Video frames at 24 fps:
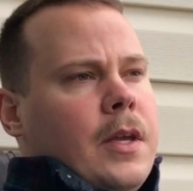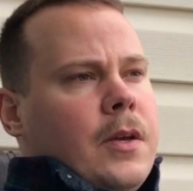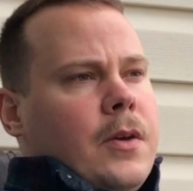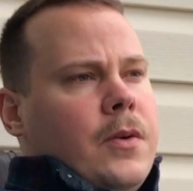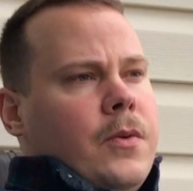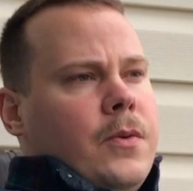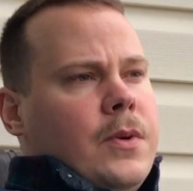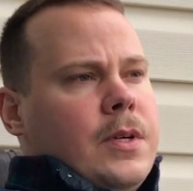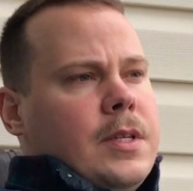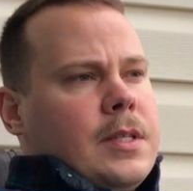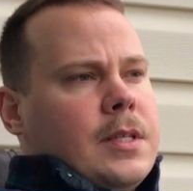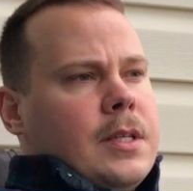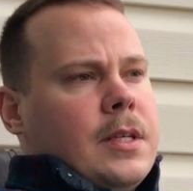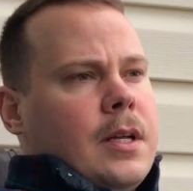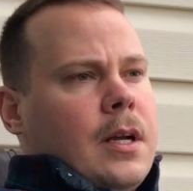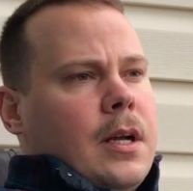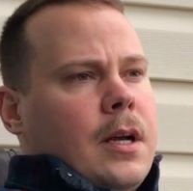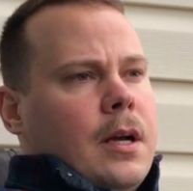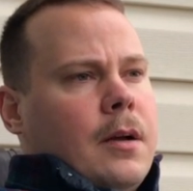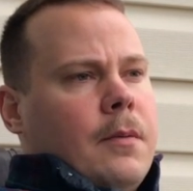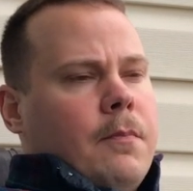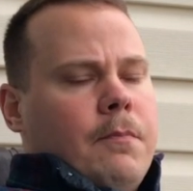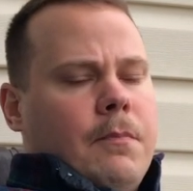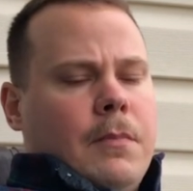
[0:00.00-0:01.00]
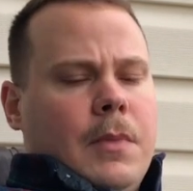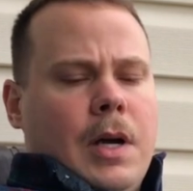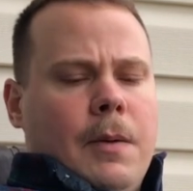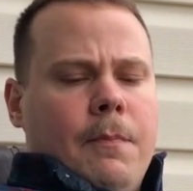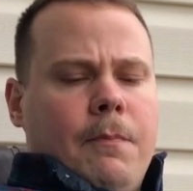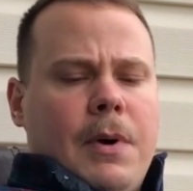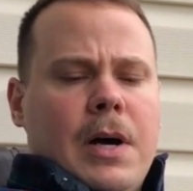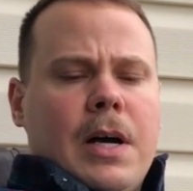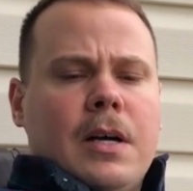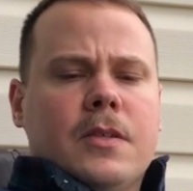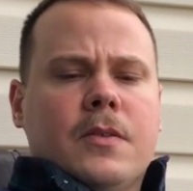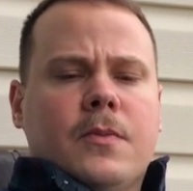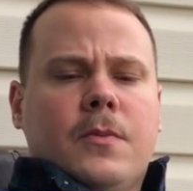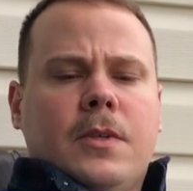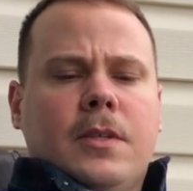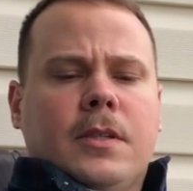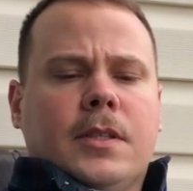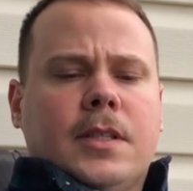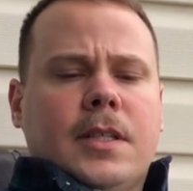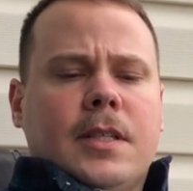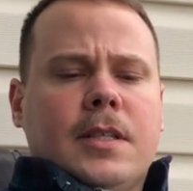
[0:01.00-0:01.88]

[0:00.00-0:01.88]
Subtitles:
who is it? Boswell's